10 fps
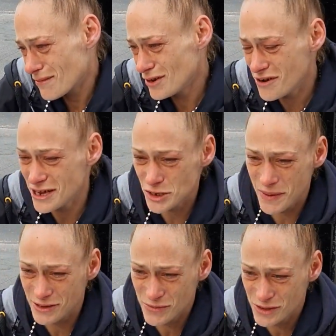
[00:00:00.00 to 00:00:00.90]
Don't
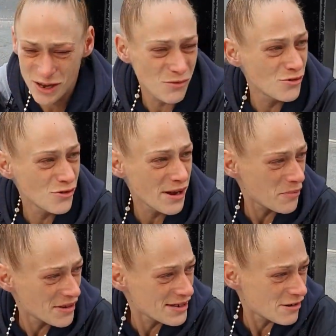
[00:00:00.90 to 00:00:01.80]
expect them to come all the way
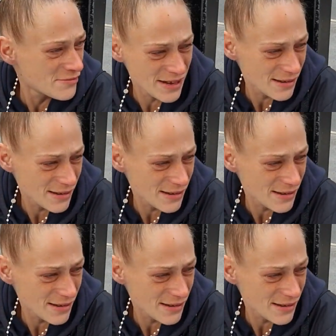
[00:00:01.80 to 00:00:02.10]
up and help me.